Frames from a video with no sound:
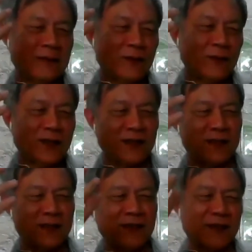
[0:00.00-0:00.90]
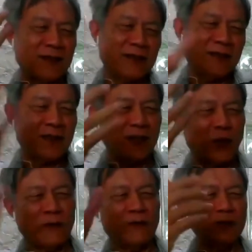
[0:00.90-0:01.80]
the
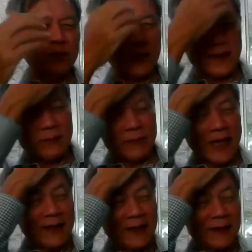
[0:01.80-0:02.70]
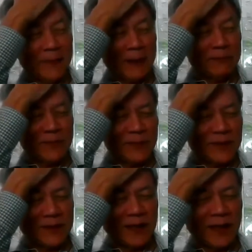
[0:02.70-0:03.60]
equivalent to the tiger mums.